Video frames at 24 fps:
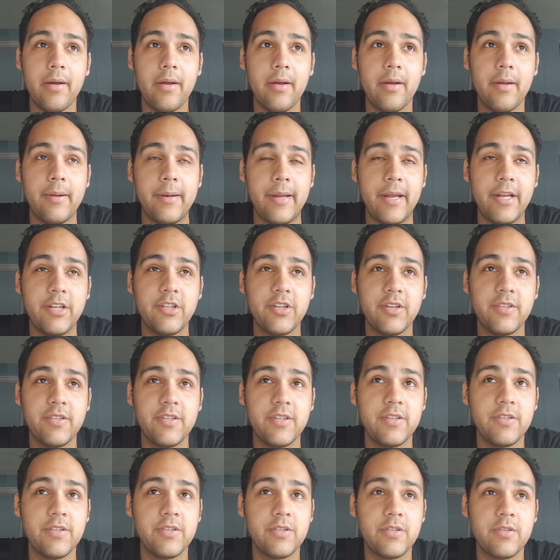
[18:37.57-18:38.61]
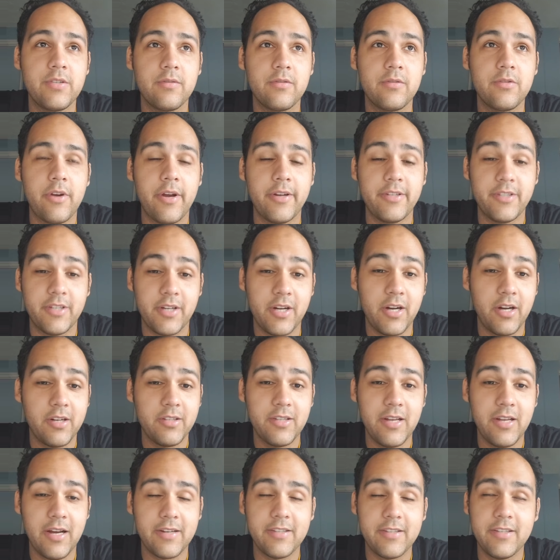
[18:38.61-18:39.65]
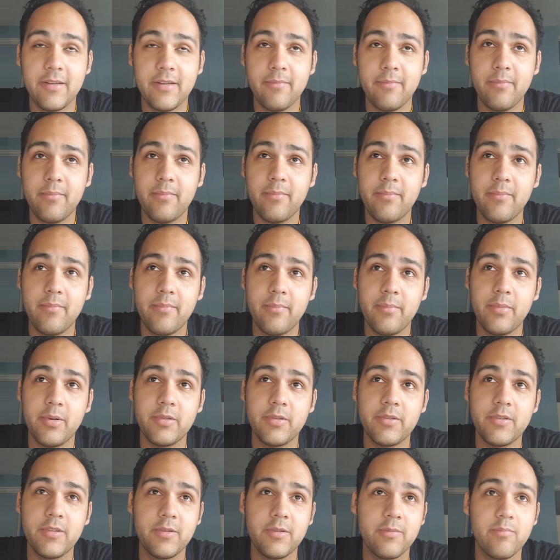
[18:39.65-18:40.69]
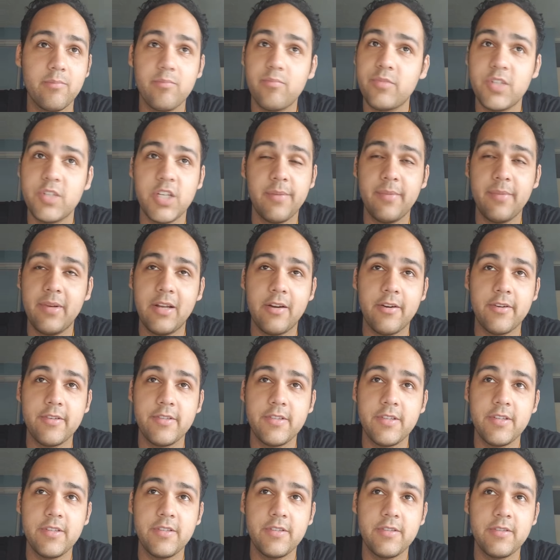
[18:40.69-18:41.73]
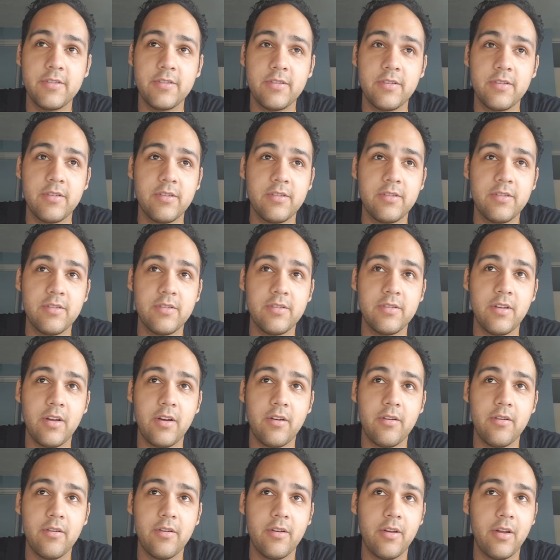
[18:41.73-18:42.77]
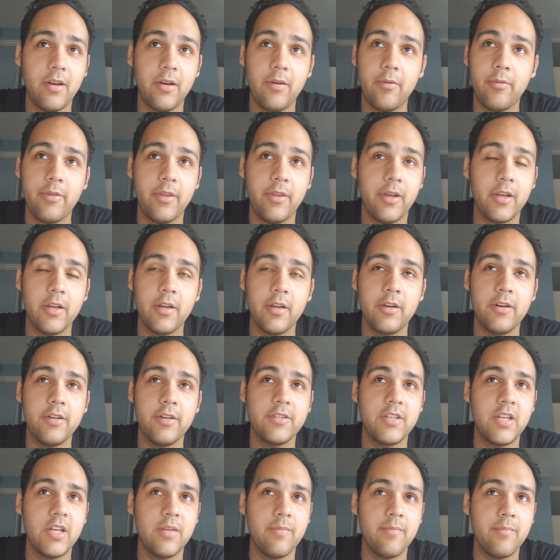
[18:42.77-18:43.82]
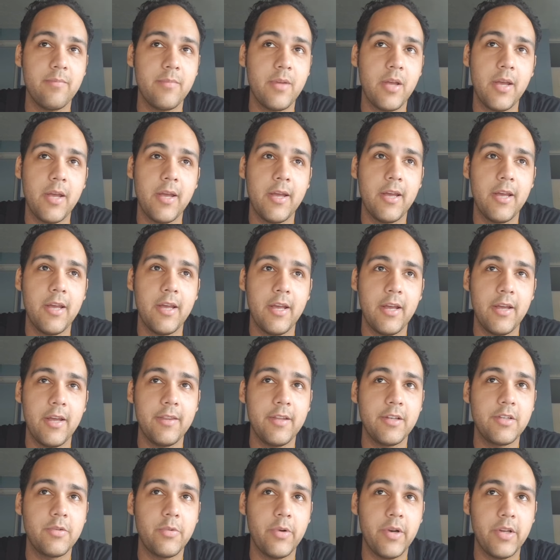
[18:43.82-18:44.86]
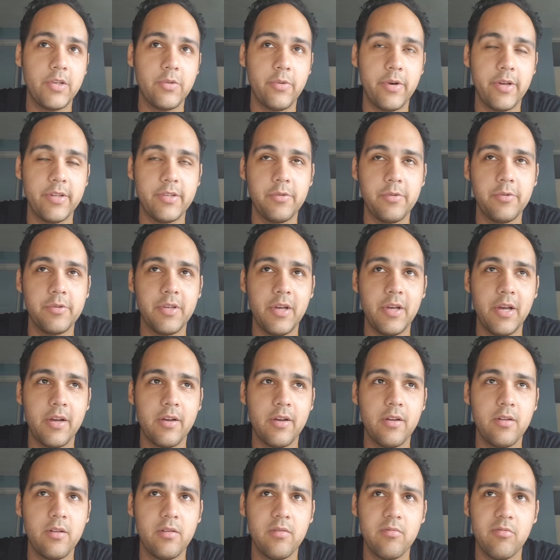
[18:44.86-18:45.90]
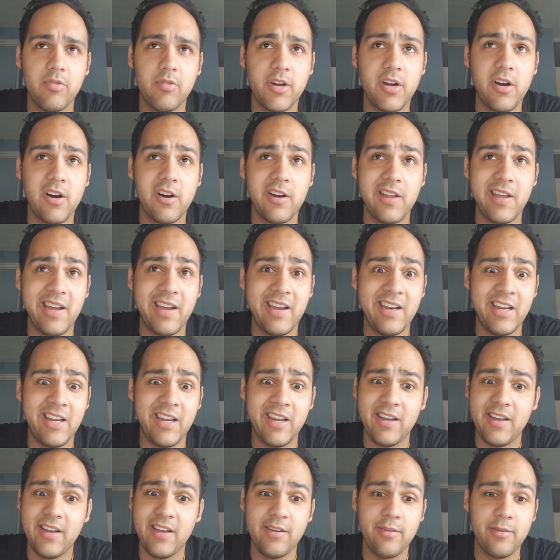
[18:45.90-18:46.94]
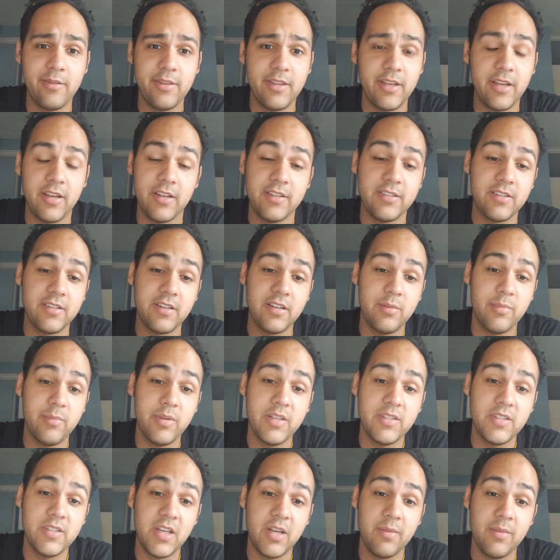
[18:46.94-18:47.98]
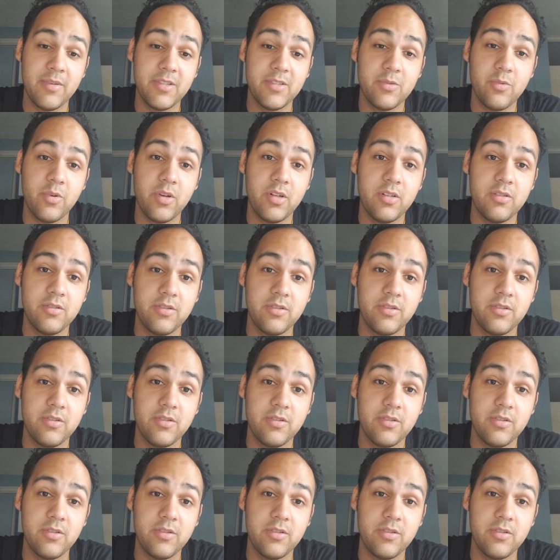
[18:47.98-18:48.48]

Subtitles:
An agent is trying to contact him, but Jamie Lawrence is not. I don't think you're going to see him in the 2022 cycle. Ricardo Henning, I don't think it's going to be the same as well.